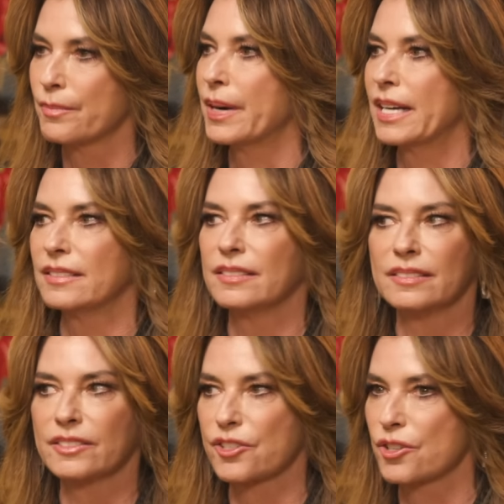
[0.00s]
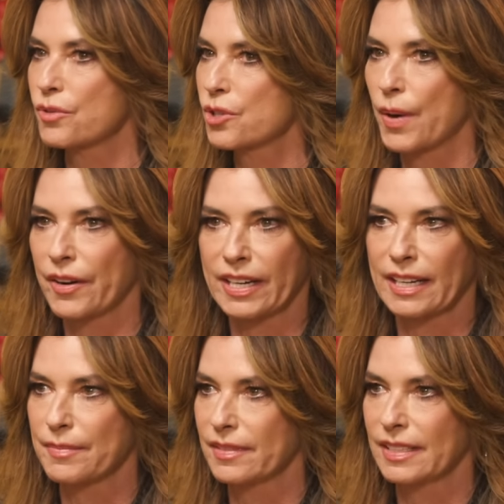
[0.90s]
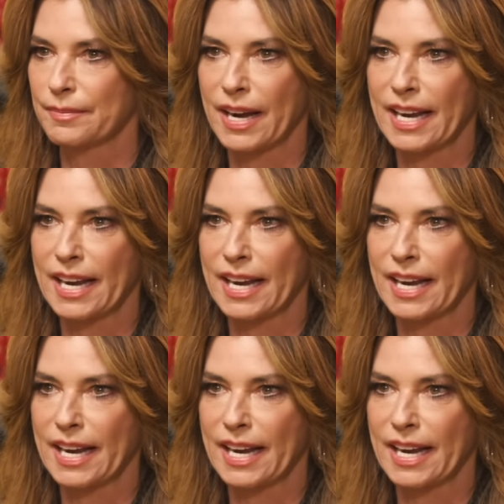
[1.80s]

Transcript: but there's no swearing in my